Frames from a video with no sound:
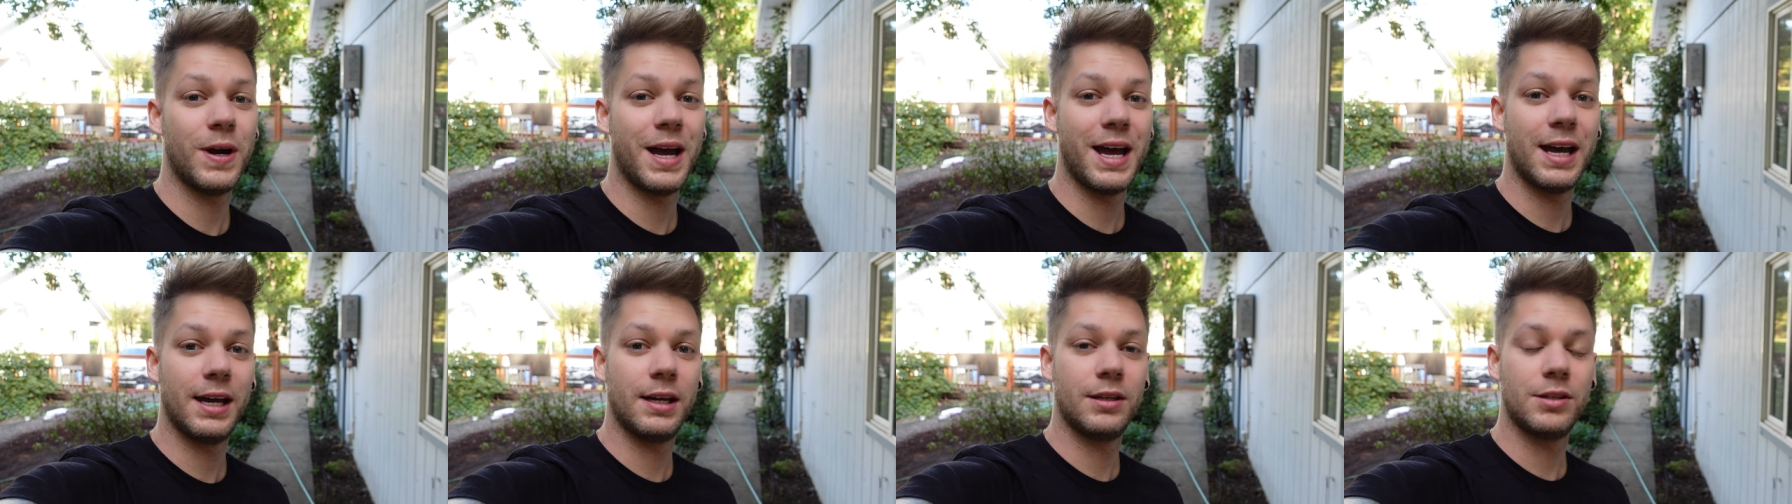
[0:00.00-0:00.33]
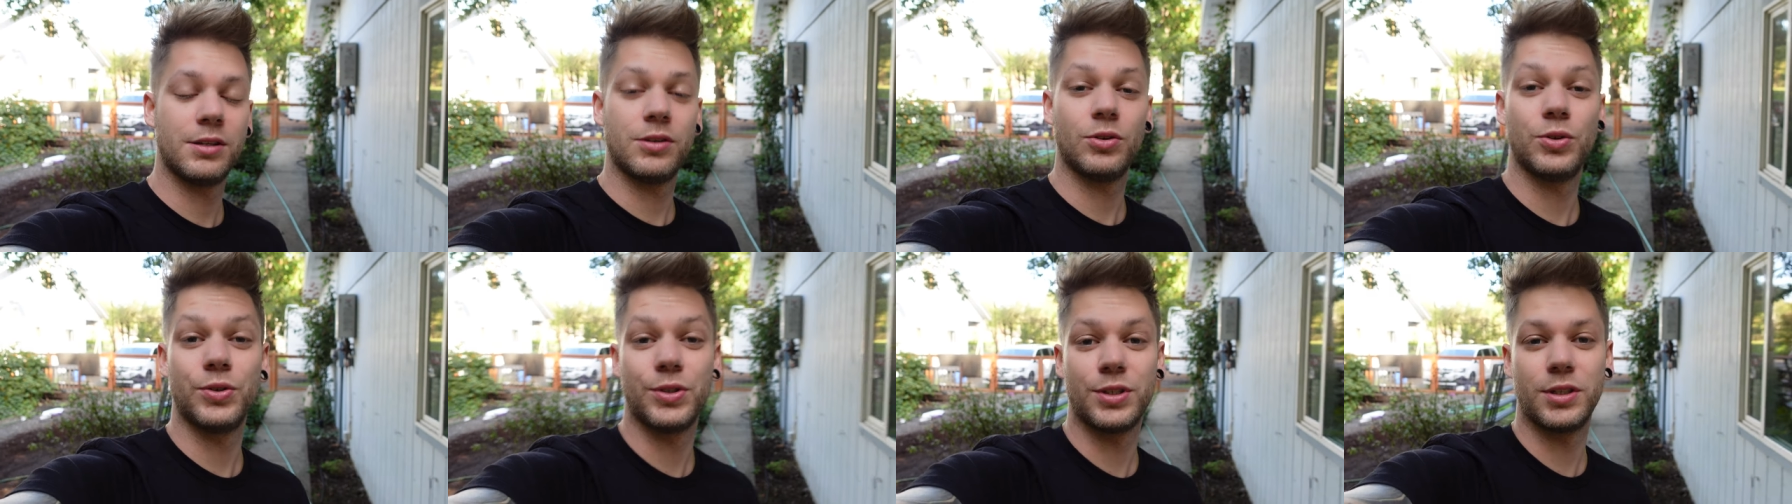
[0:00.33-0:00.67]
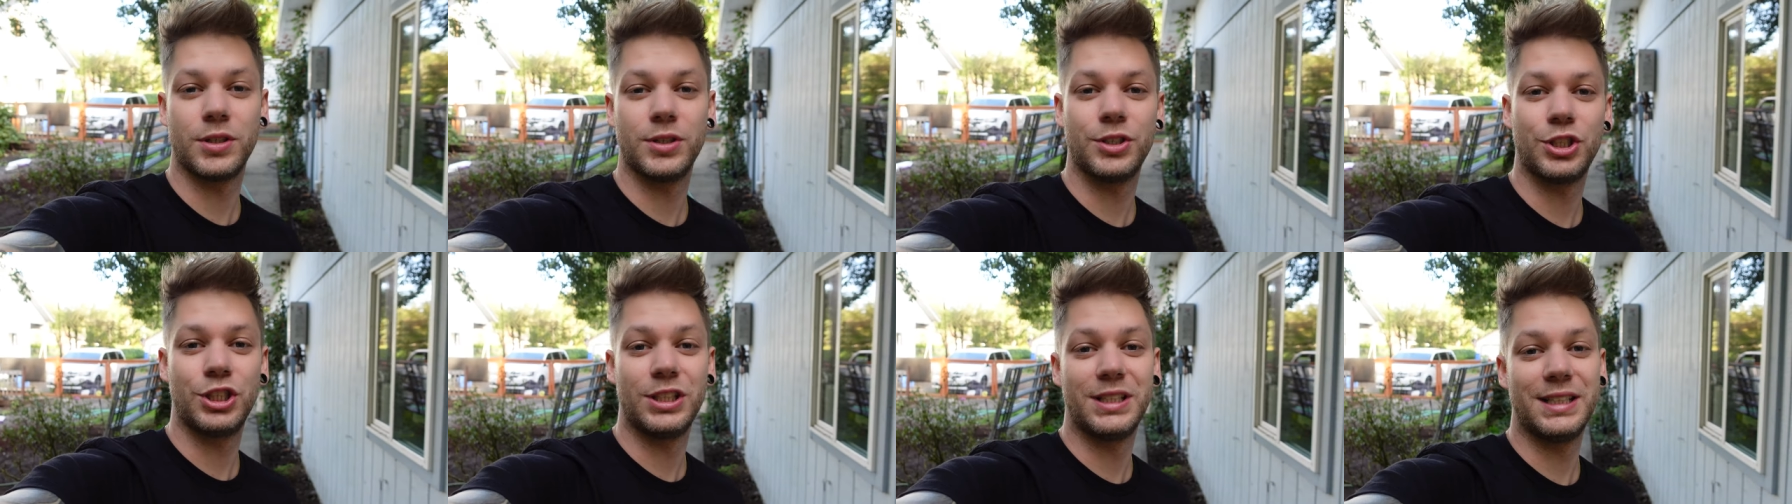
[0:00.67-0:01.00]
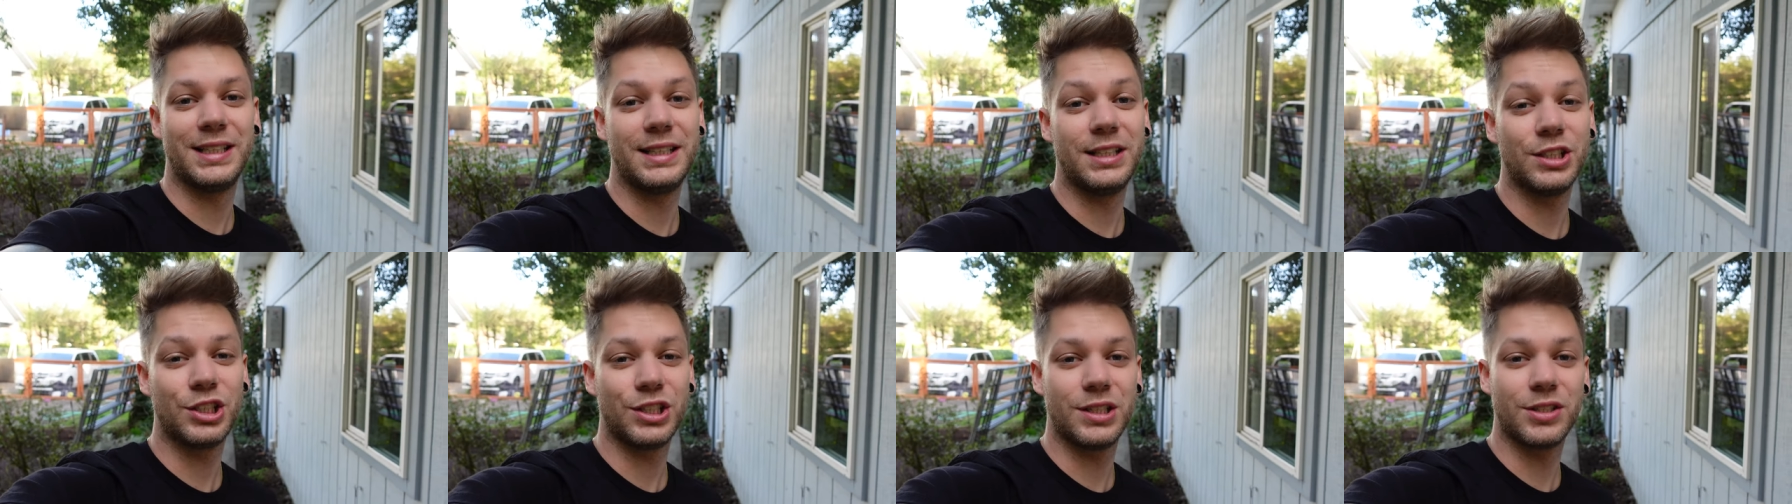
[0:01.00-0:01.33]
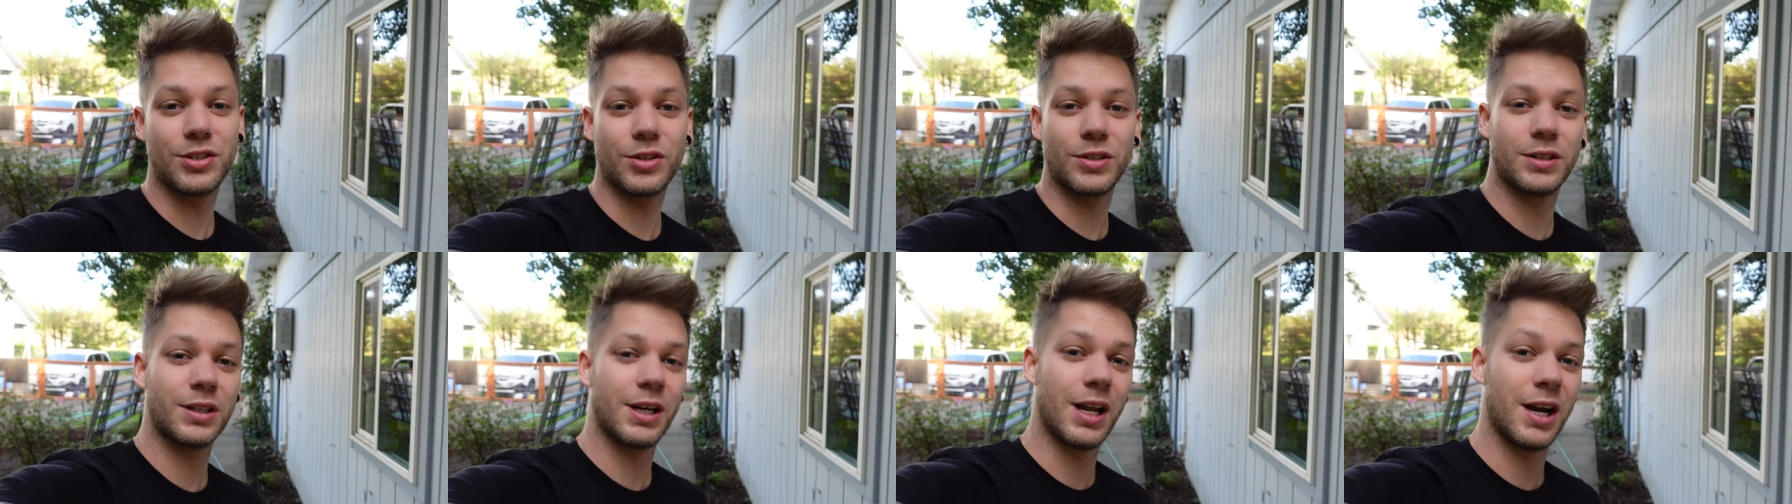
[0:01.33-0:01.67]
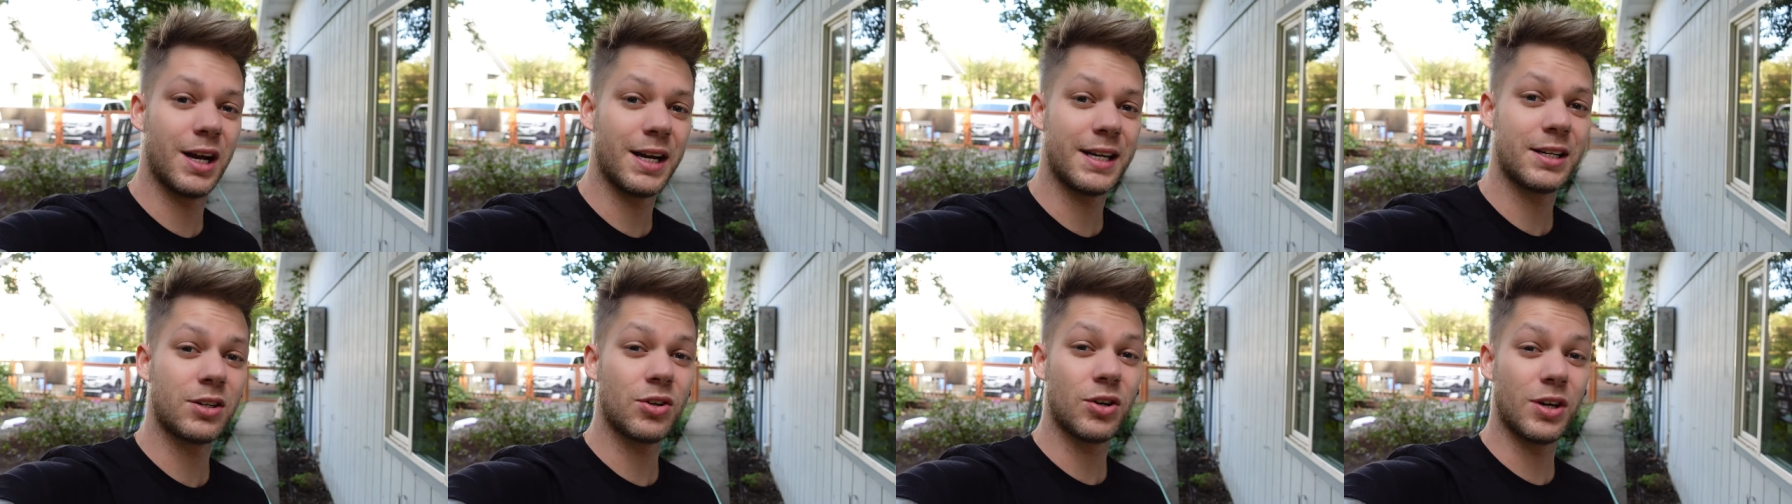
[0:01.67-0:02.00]
and also she teaches
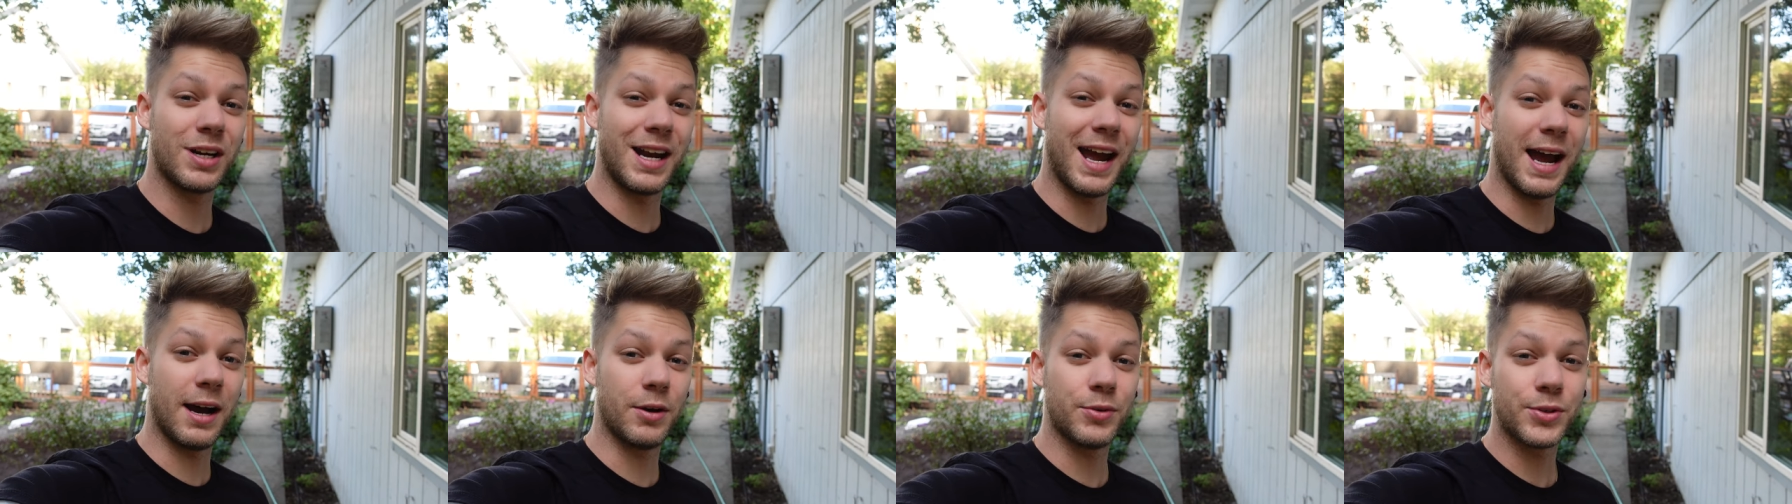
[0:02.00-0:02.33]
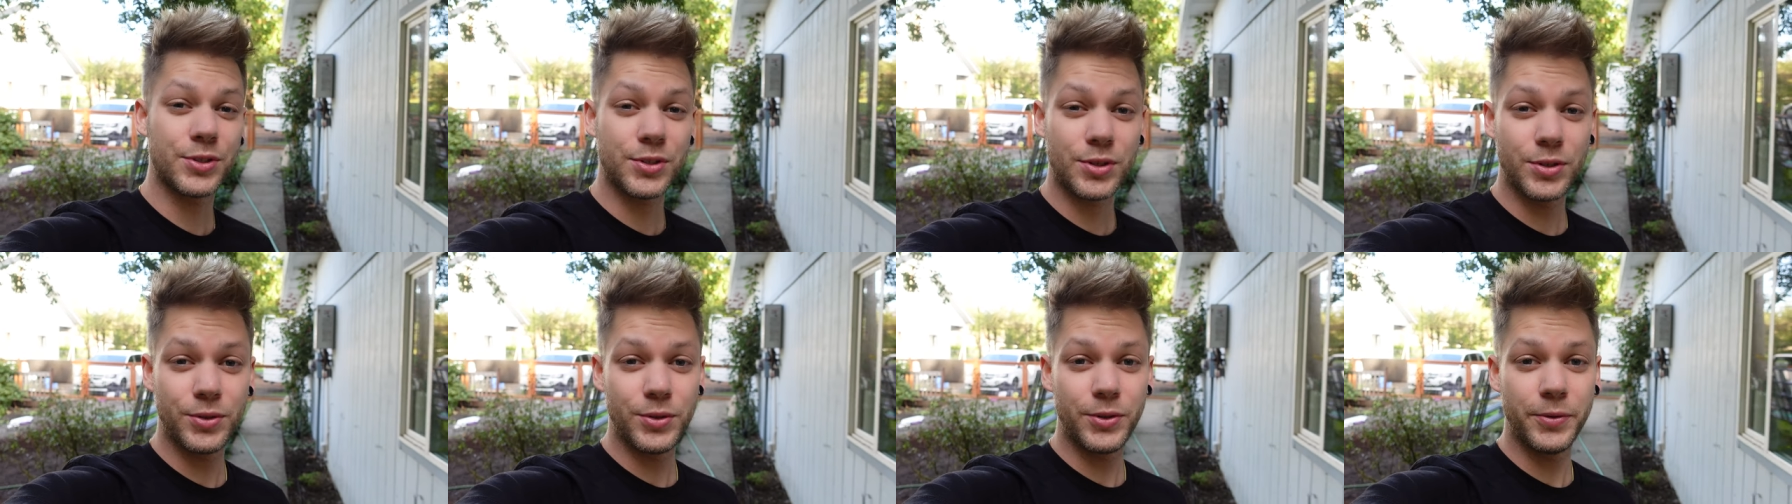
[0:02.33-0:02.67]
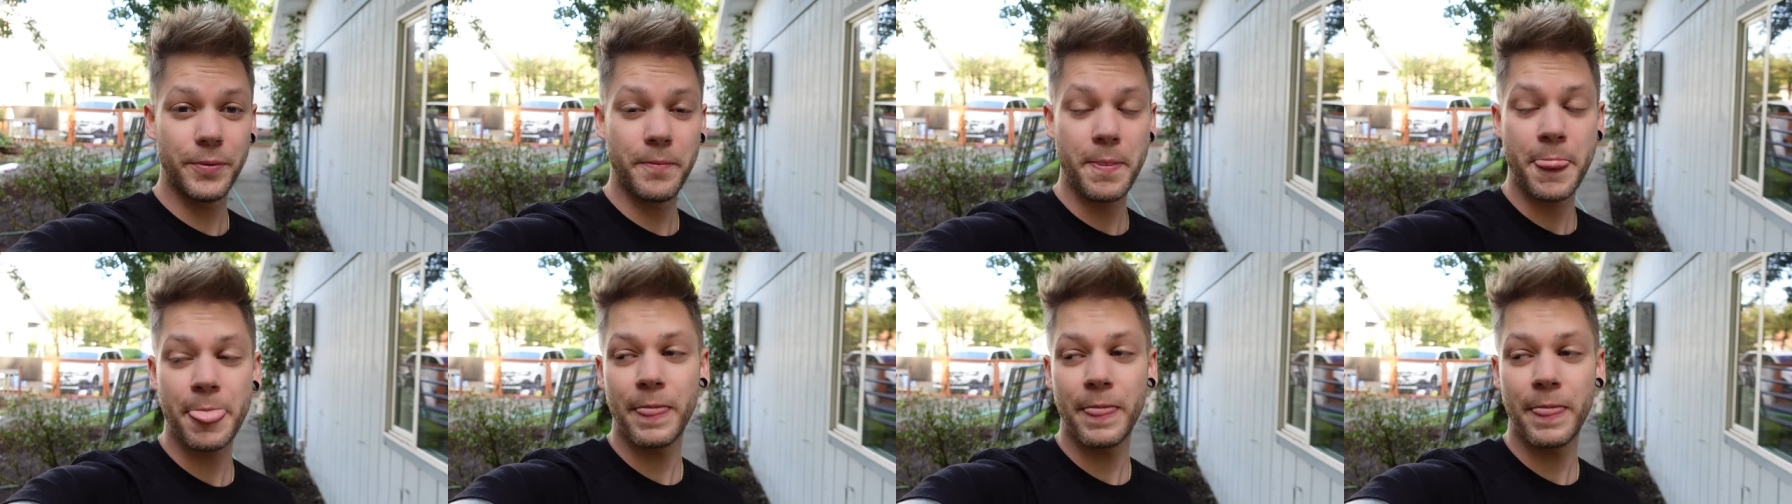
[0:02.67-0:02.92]
online on Outschool.